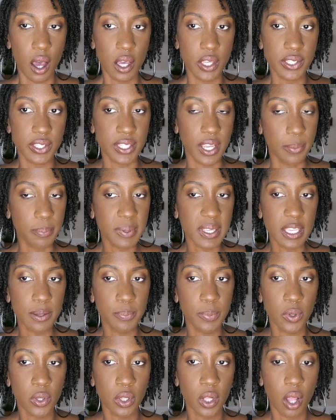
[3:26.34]
Some
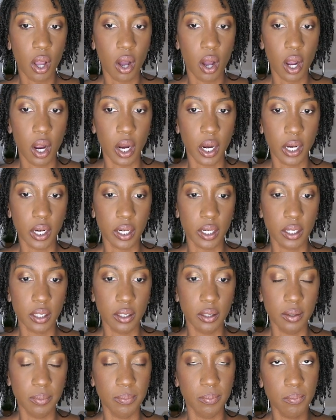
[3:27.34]
people are
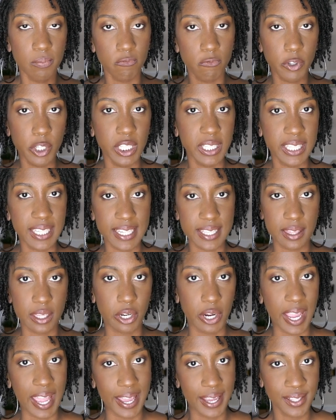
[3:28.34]
really in
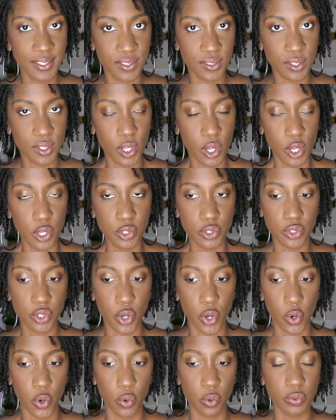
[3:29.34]
their heads,
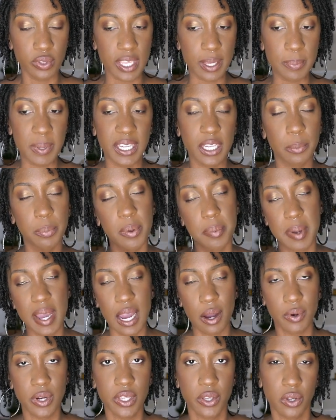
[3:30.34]
so they pick up a
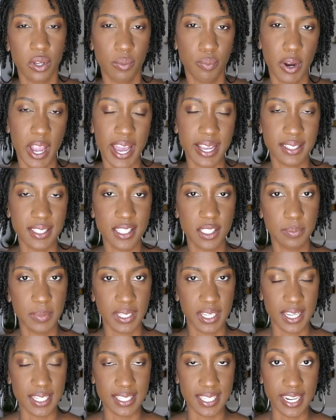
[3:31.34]
power yoga practice
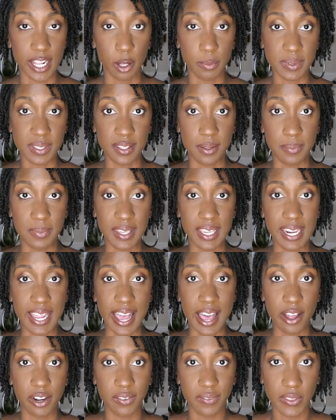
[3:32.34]
because it helps them get
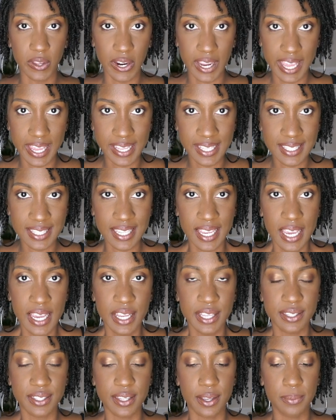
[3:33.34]
out of their heads.
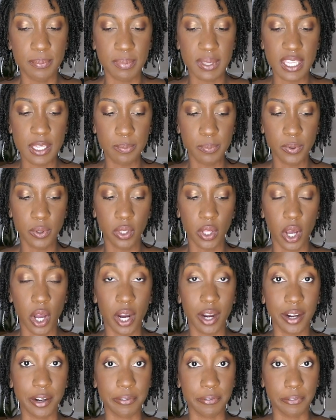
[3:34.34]
Some people
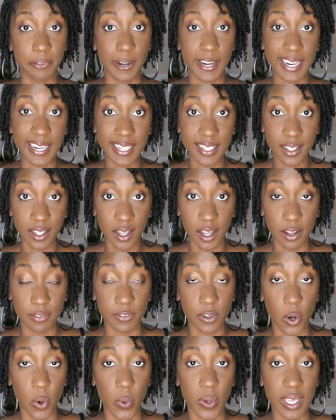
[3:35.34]
are afraid
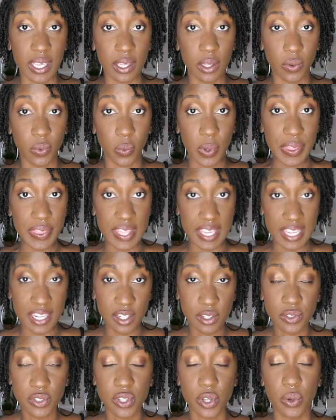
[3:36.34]
of going
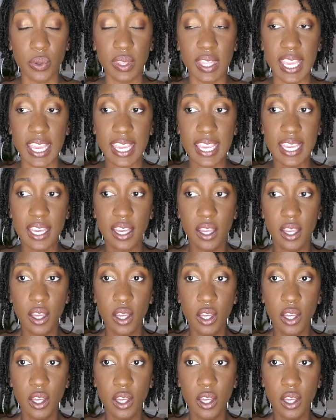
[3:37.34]
within, so they